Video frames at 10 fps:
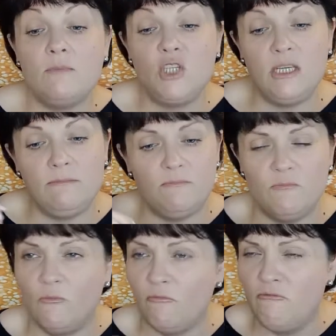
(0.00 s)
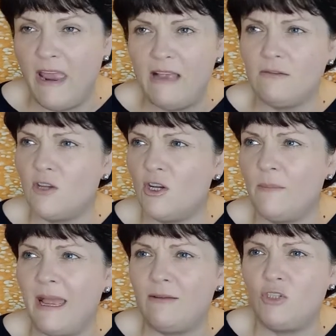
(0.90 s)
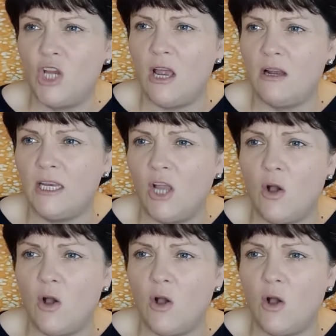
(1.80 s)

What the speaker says: She railed on about Charlie